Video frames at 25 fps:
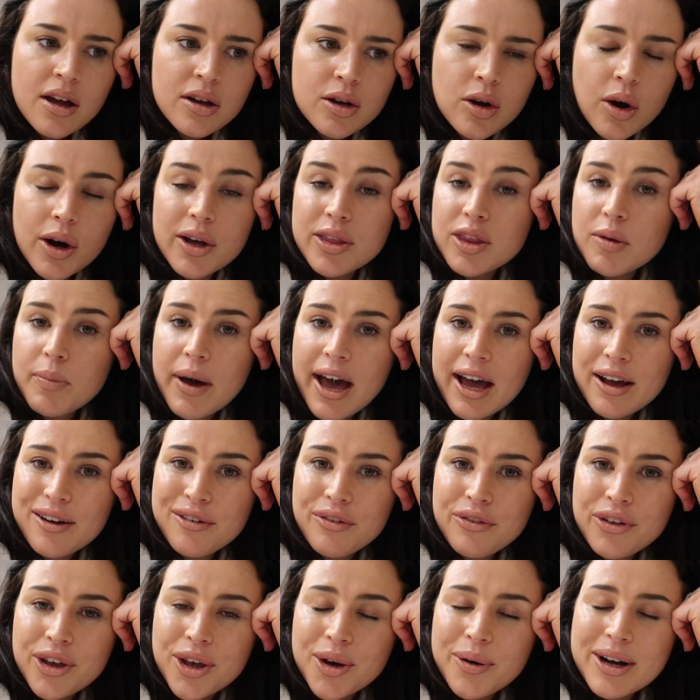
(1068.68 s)
got in the bag
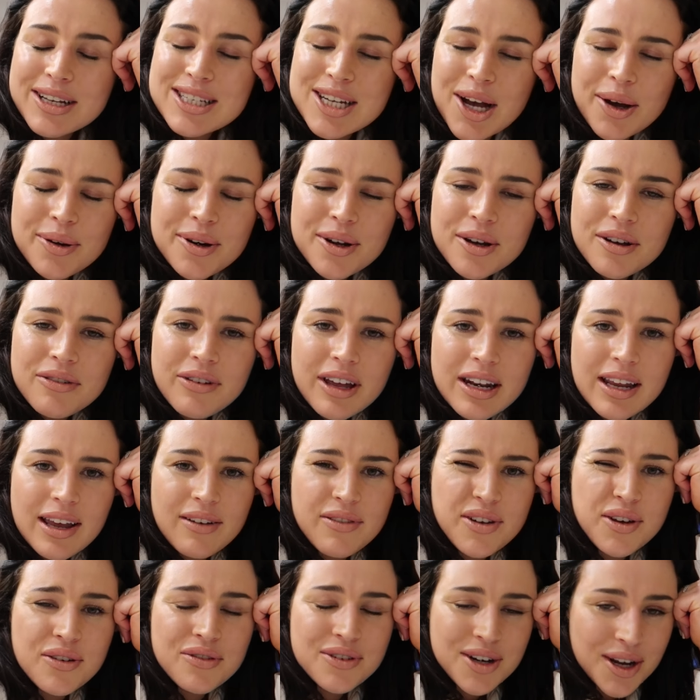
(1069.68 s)
for you. I don't know if any
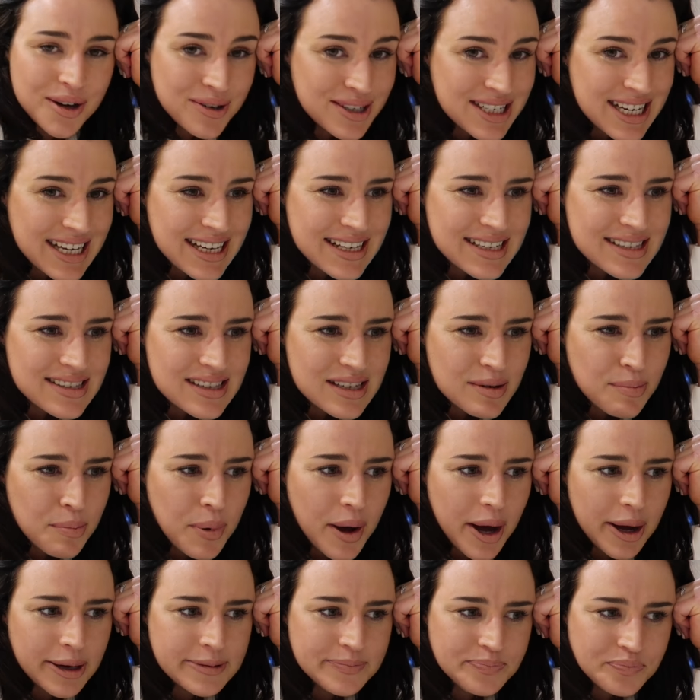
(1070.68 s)
of you have noticed,
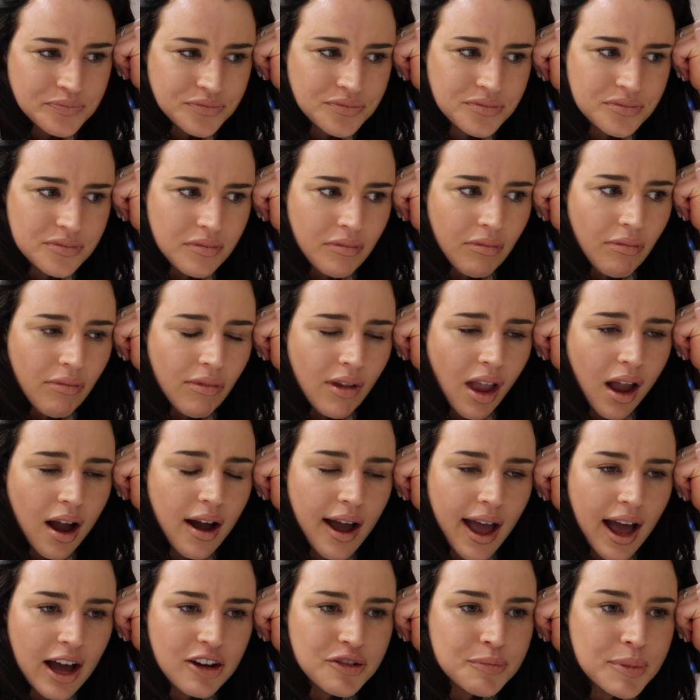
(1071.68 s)
but
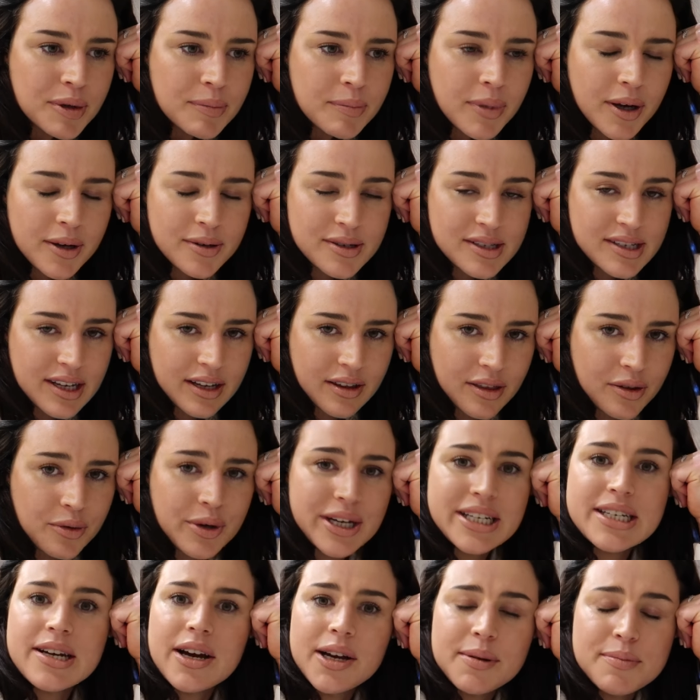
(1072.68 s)
I have been posting
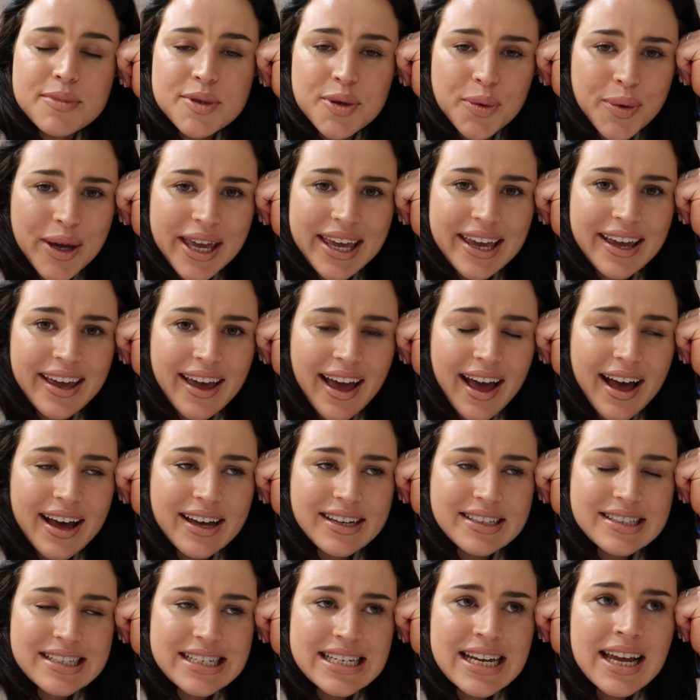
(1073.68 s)
3 times a week,
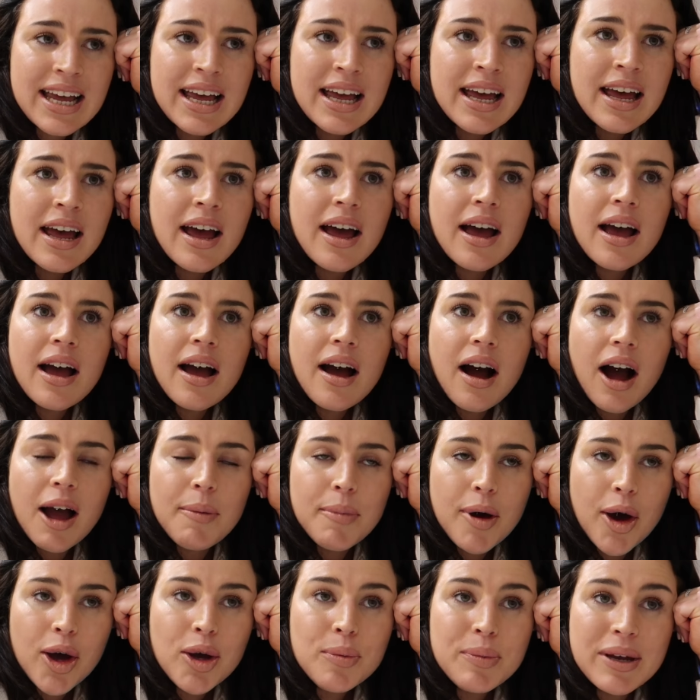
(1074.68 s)
and
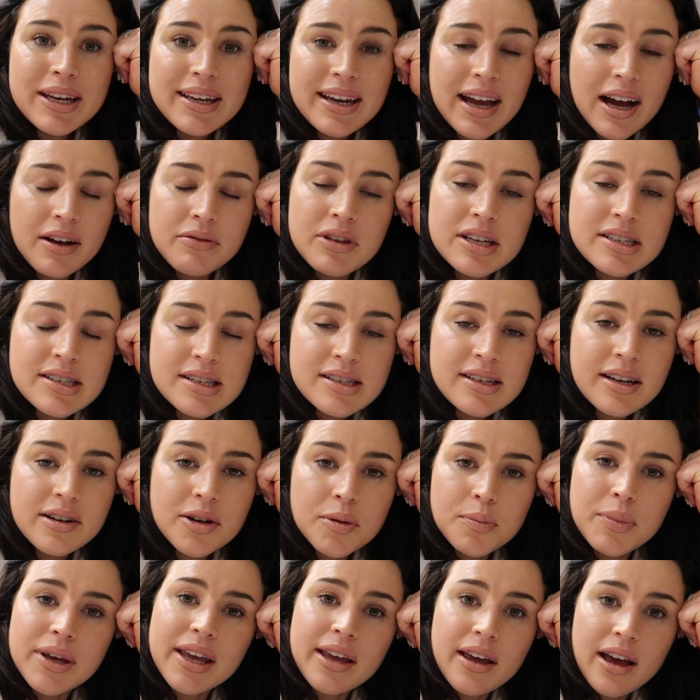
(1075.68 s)
I'm hoping now this is going
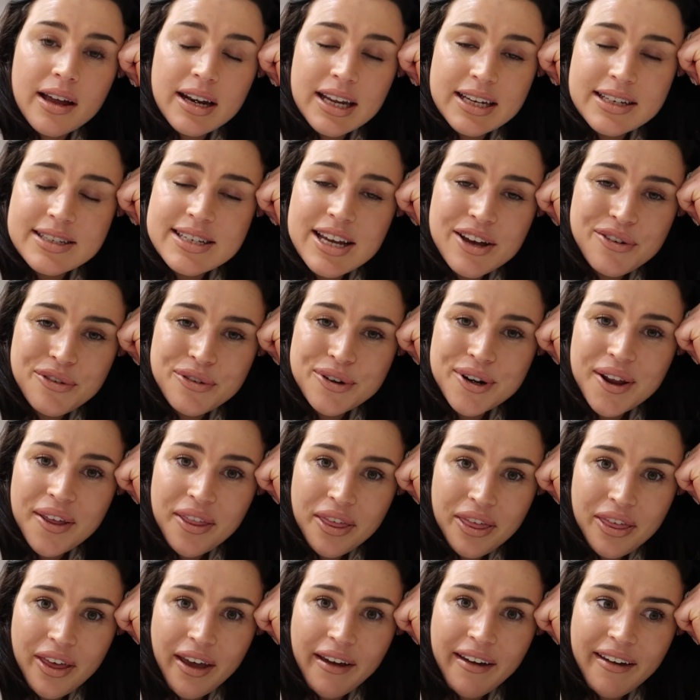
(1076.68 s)
to be an
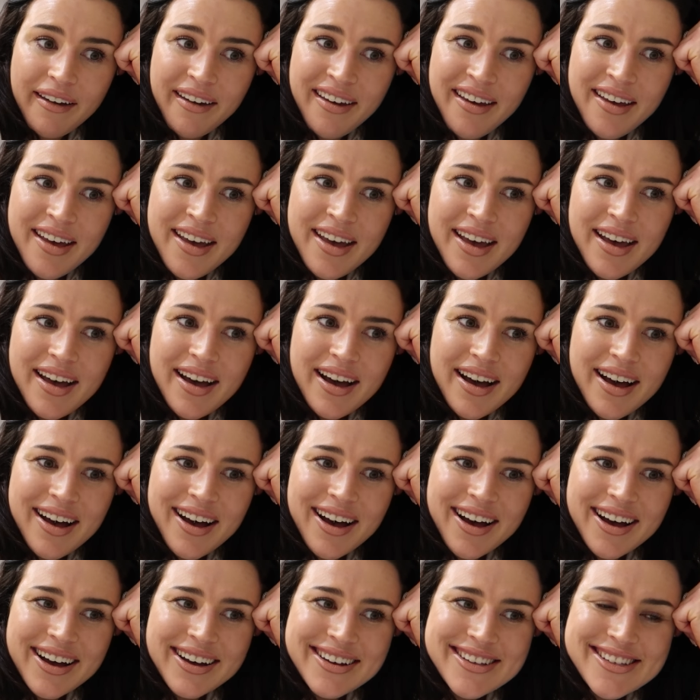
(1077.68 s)
indefinite thing.
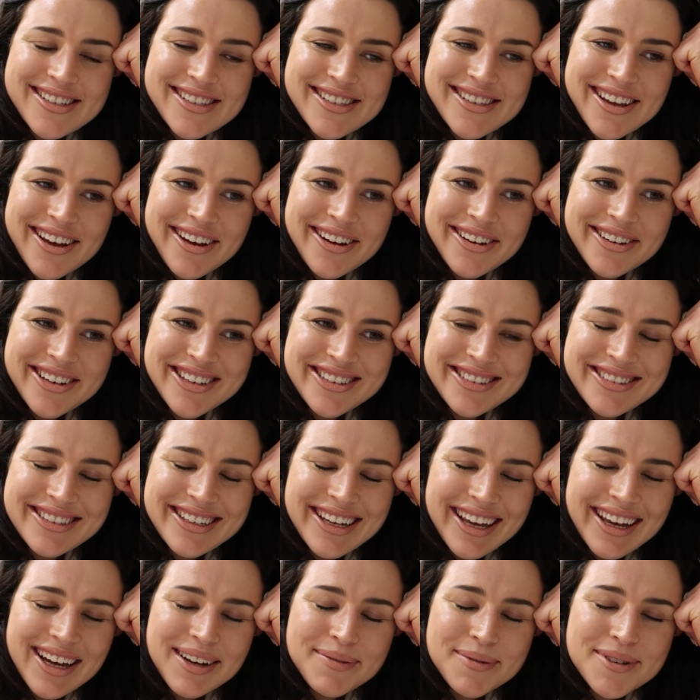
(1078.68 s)
So
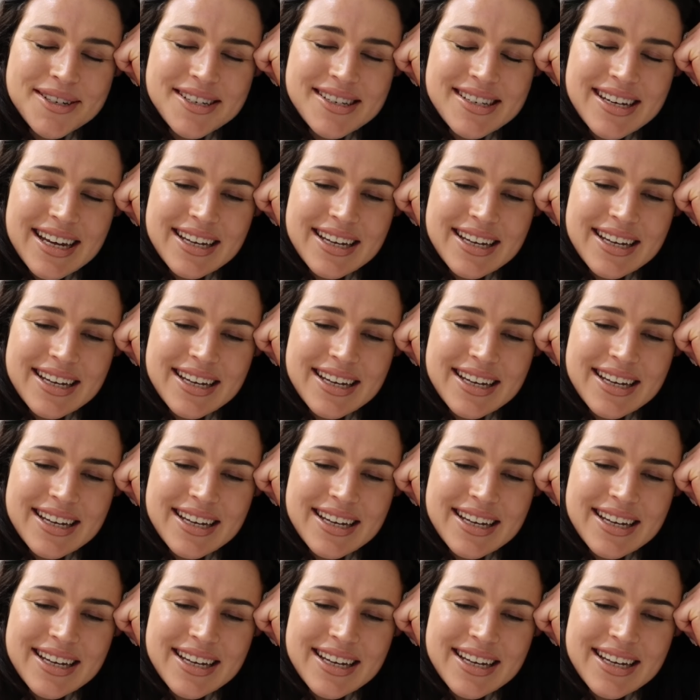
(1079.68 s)
yeah, I'm just